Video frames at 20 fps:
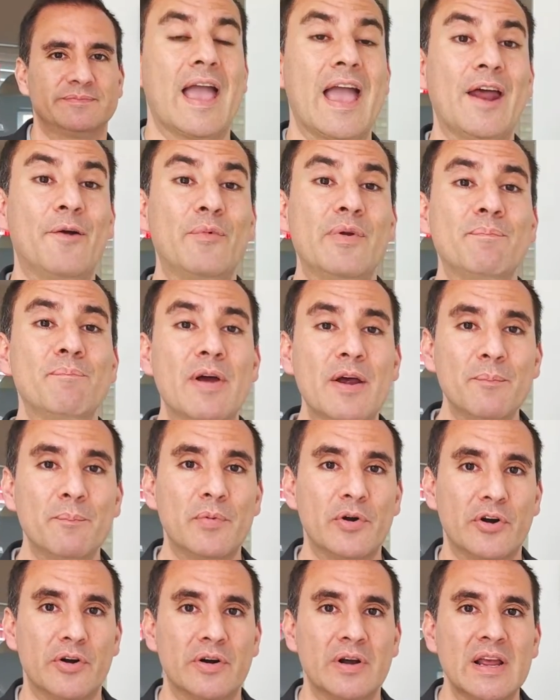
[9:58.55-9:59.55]
And
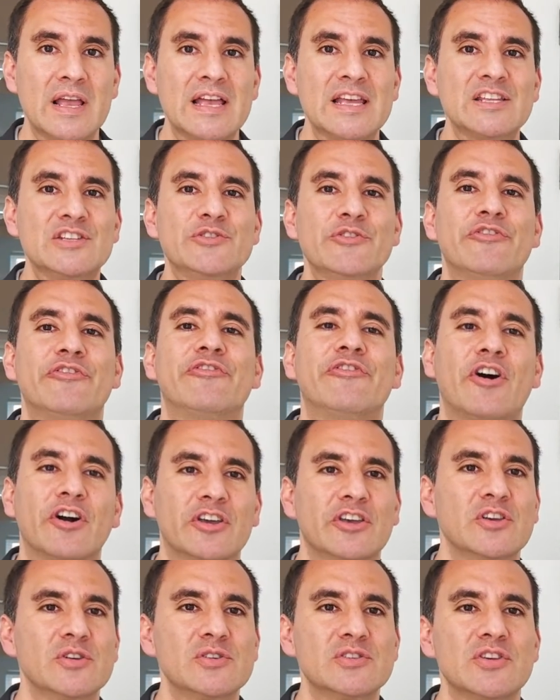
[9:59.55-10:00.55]
remember to
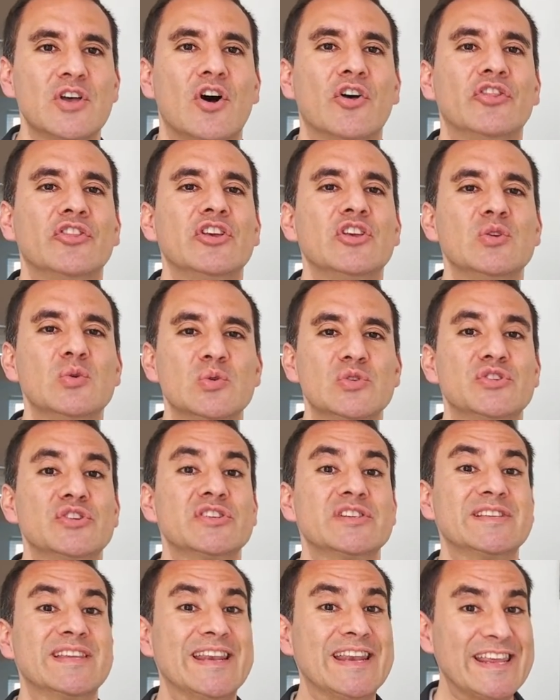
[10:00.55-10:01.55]
focus on the
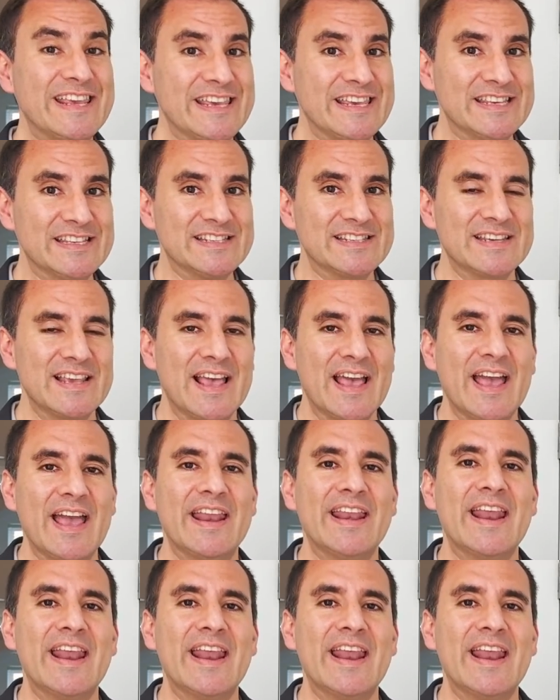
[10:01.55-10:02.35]
user's needs and